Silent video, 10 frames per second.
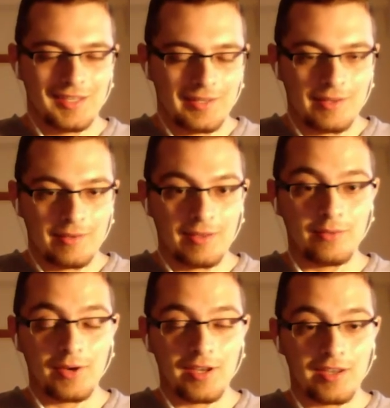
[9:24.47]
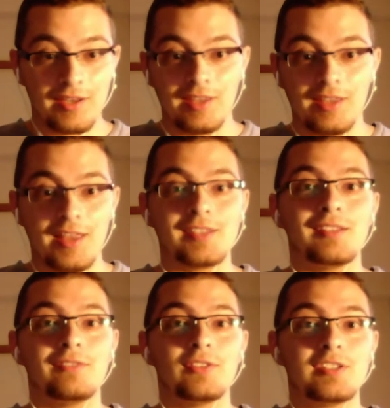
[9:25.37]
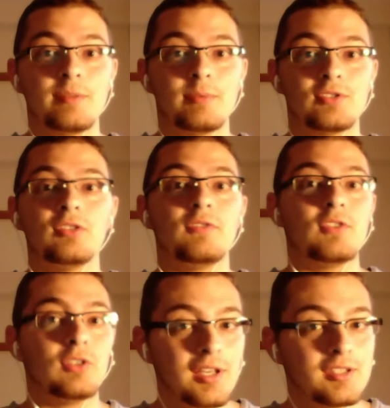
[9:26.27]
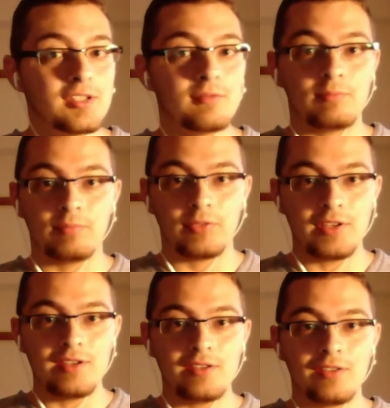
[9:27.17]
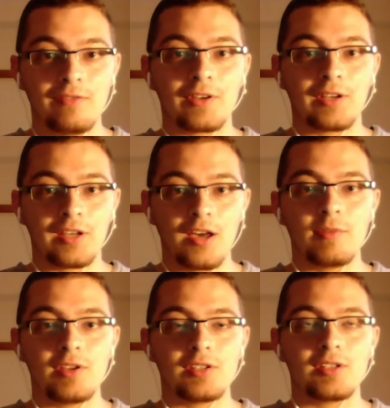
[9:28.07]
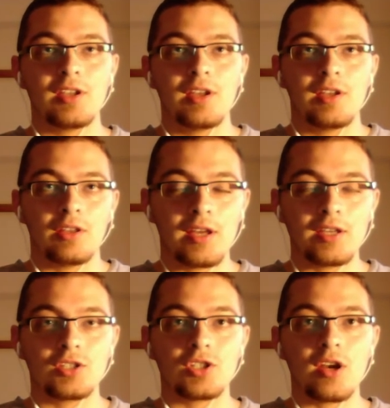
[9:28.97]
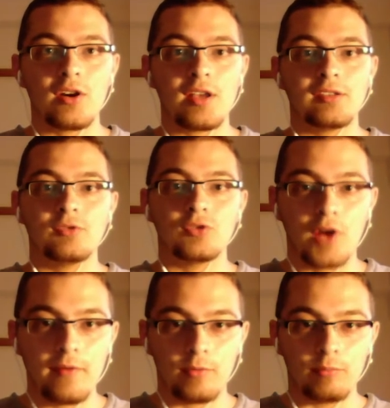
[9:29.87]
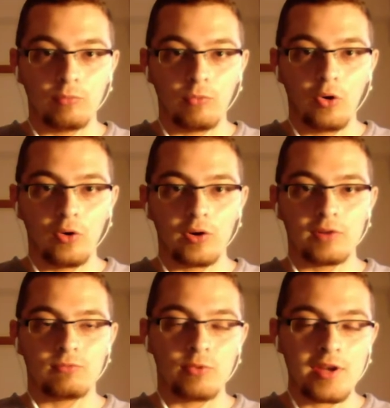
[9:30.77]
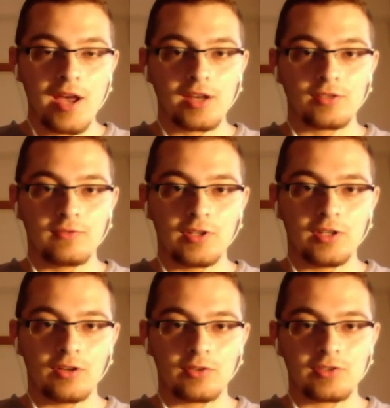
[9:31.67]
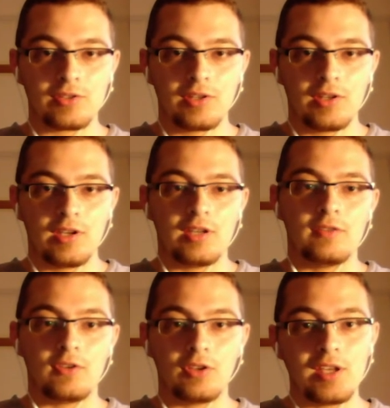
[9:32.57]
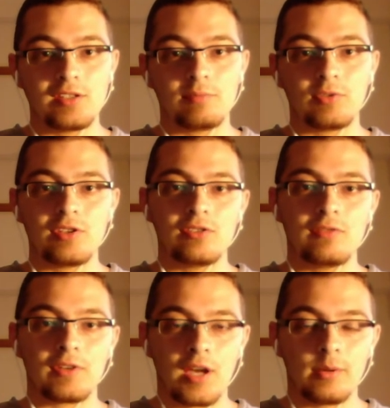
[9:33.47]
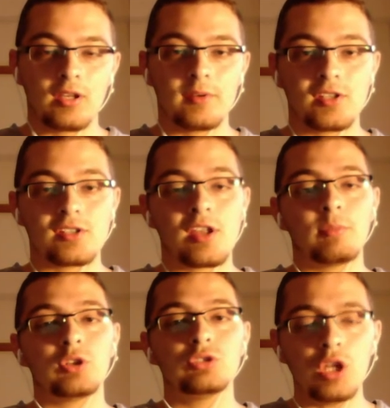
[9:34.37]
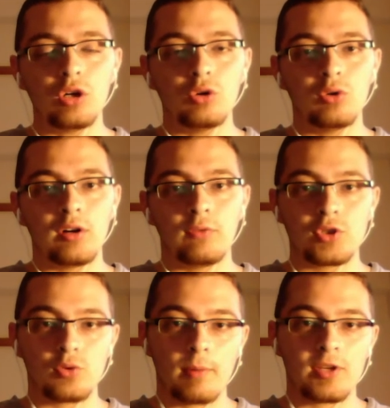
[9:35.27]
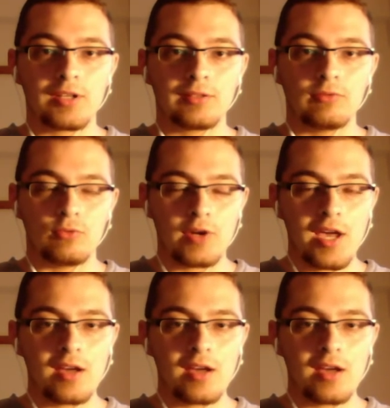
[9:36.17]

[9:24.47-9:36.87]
anyway, that's it for this episode. If you liked it, please leave a comment, like, share, and subscribe for more reaction videos. And if you liked it, please leave a comment down below about what you want me to react,